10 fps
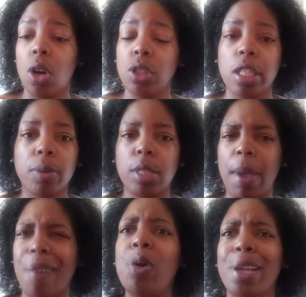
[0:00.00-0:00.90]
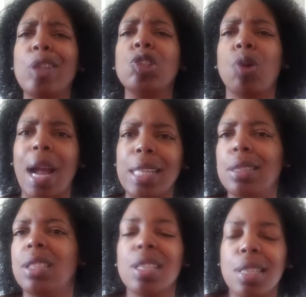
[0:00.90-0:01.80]
disrespectful and they're trying to
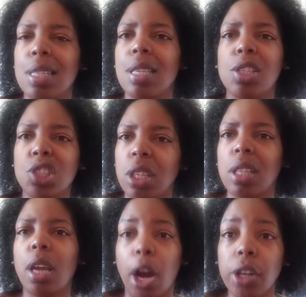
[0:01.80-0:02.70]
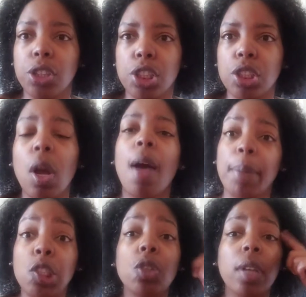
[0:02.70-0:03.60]
just intentionally hurt you.
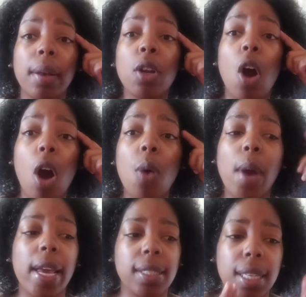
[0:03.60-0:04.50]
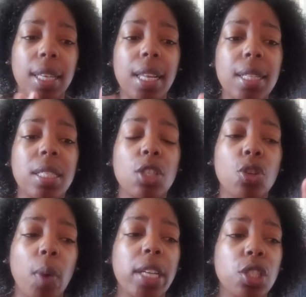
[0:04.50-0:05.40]
But you can always, in any
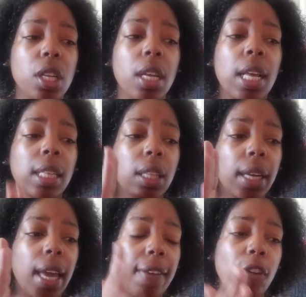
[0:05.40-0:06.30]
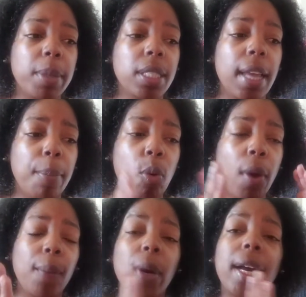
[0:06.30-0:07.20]
situation, look at it from a
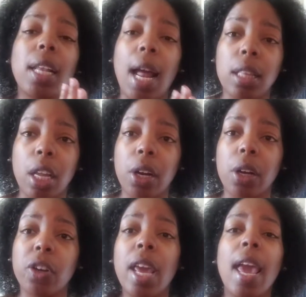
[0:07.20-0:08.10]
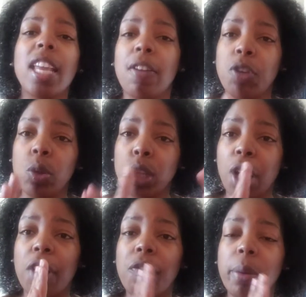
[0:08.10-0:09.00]
standpoint, what can I learn? And if you
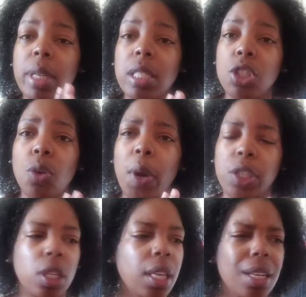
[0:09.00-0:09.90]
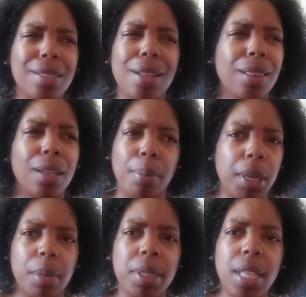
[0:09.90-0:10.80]
learn from the situation, then it's nothing to
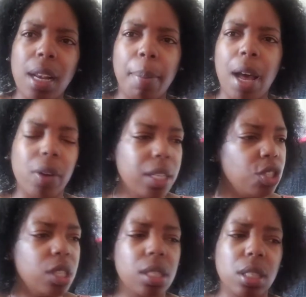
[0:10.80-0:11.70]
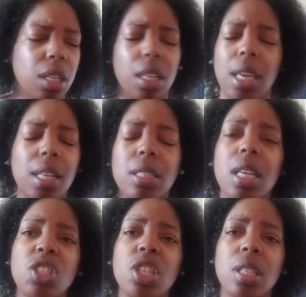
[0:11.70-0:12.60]
be upset about. It's
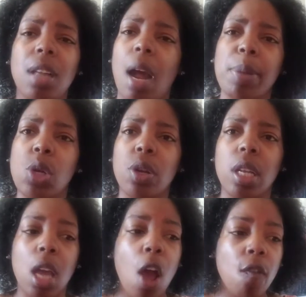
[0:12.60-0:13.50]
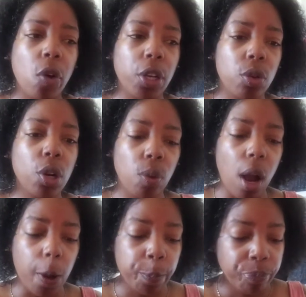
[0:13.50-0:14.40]
just an opportunity for you to
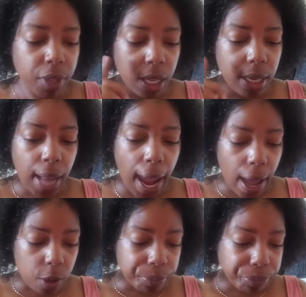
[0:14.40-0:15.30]
grow. Now,